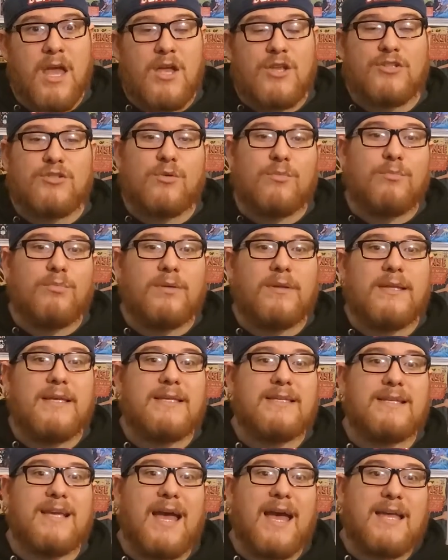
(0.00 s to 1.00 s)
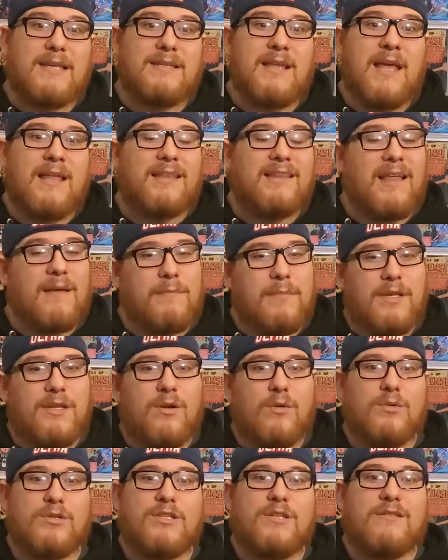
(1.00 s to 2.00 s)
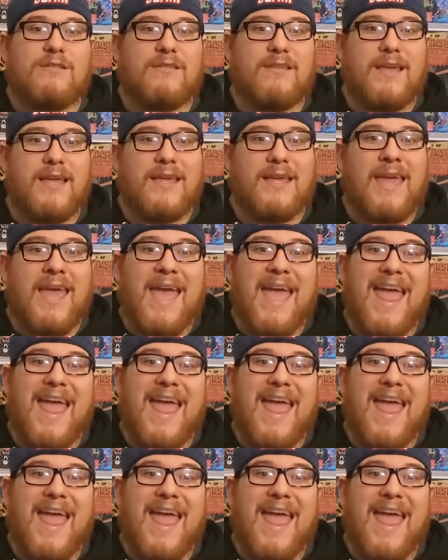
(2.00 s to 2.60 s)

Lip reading: So please, guys, let me know what you think.